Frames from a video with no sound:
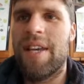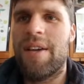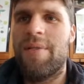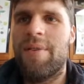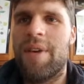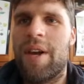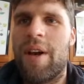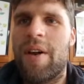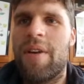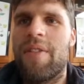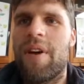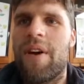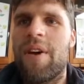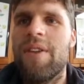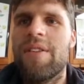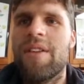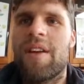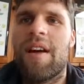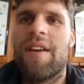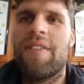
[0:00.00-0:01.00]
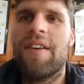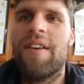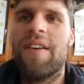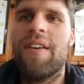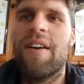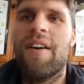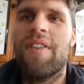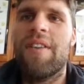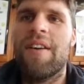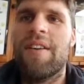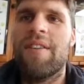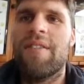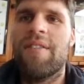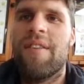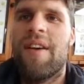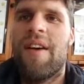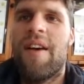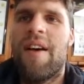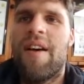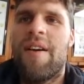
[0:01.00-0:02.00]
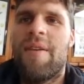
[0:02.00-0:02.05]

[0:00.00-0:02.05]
there we go. Those I think I think